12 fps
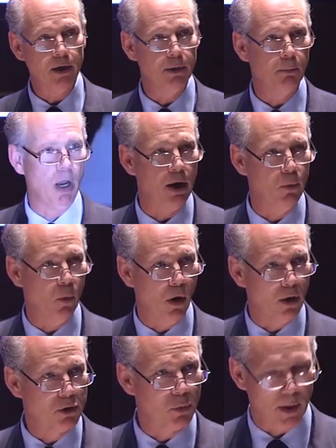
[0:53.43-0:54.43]
how your mind
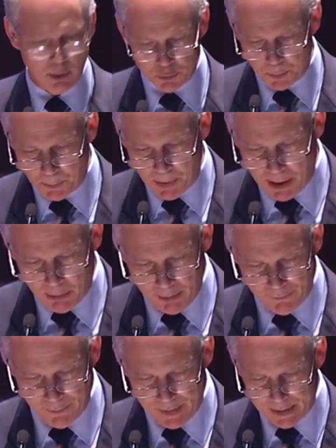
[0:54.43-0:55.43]
works. When I was
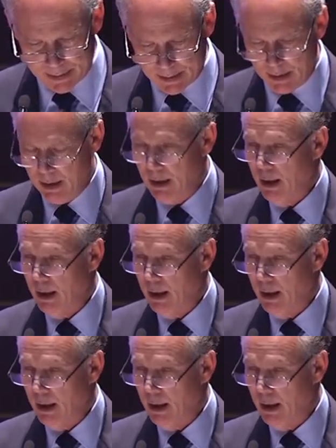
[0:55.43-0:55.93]
preparing for this